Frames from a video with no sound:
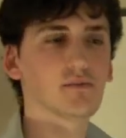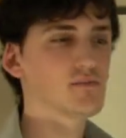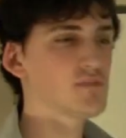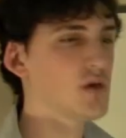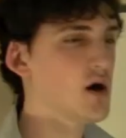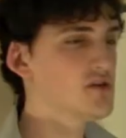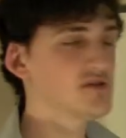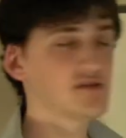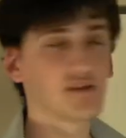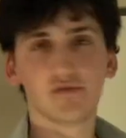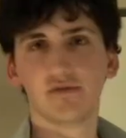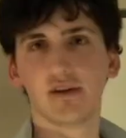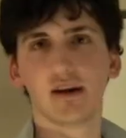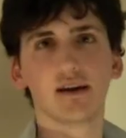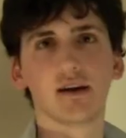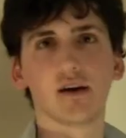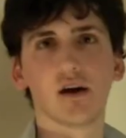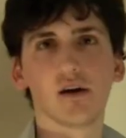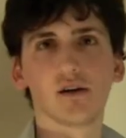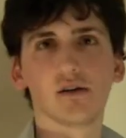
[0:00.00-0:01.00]
post a
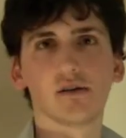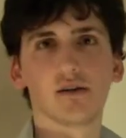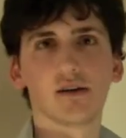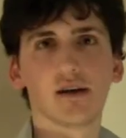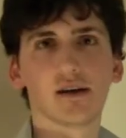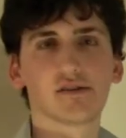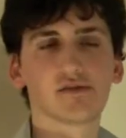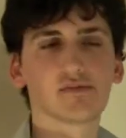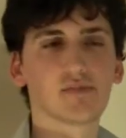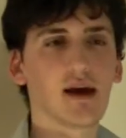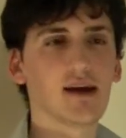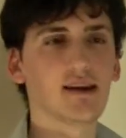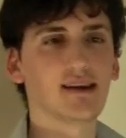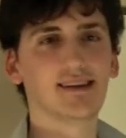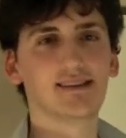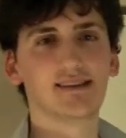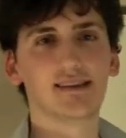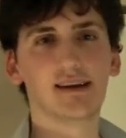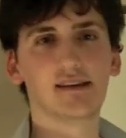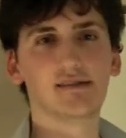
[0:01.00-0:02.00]
video, explain it
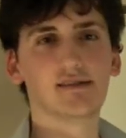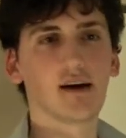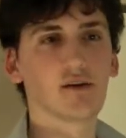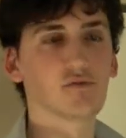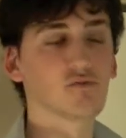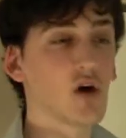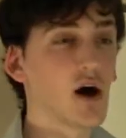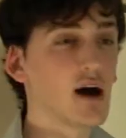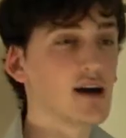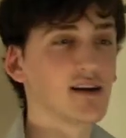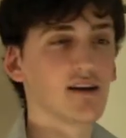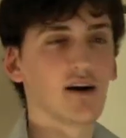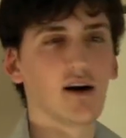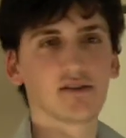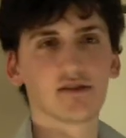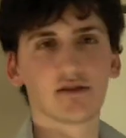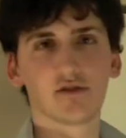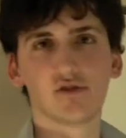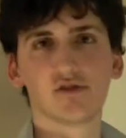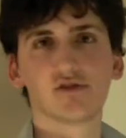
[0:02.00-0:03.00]
in detail, write an
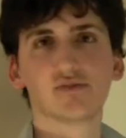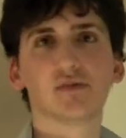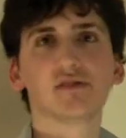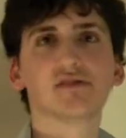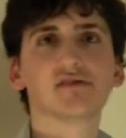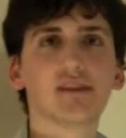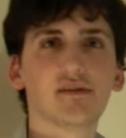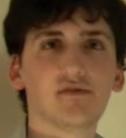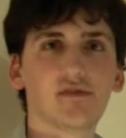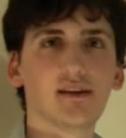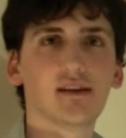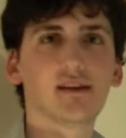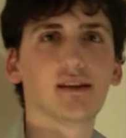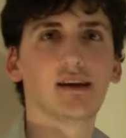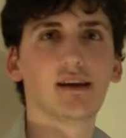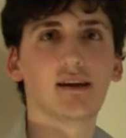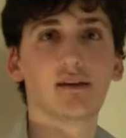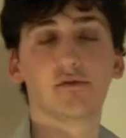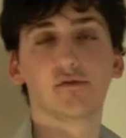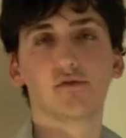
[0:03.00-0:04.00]
article
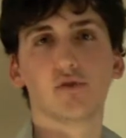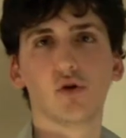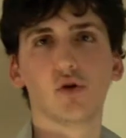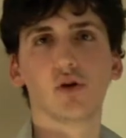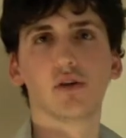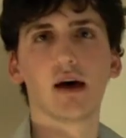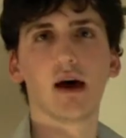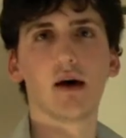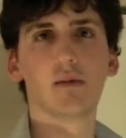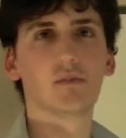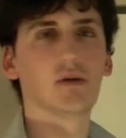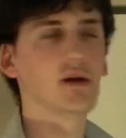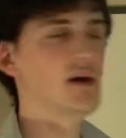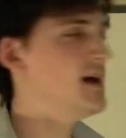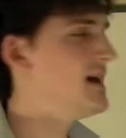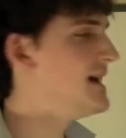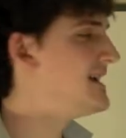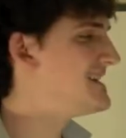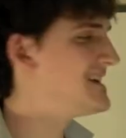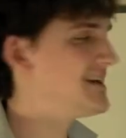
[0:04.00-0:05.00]
specifically for them,
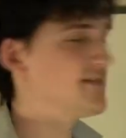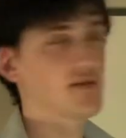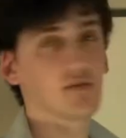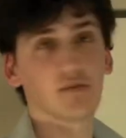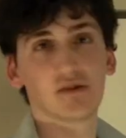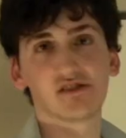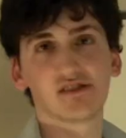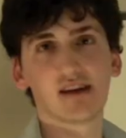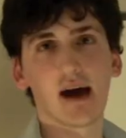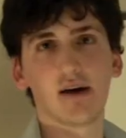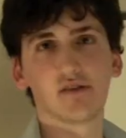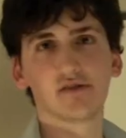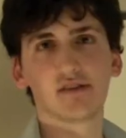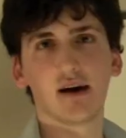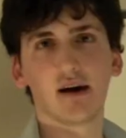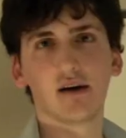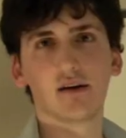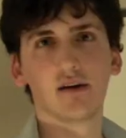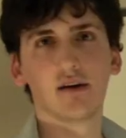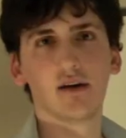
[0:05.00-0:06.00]
give them a shout
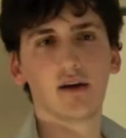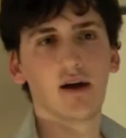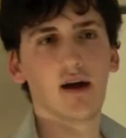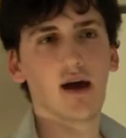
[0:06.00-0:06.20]
out,